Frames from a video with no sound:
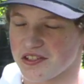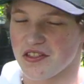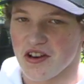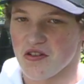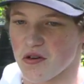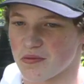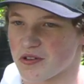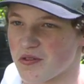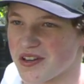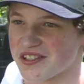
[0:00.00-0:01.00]
the normal
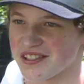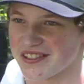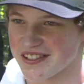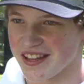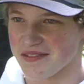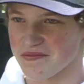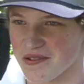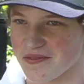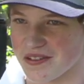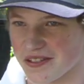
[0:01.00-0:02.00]
questions that
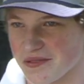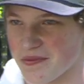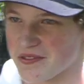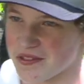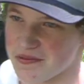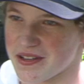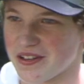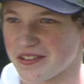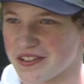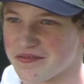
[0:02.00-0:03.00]
people are supposed to be
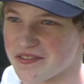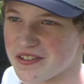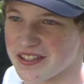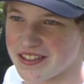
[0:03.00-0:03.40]
called in for, you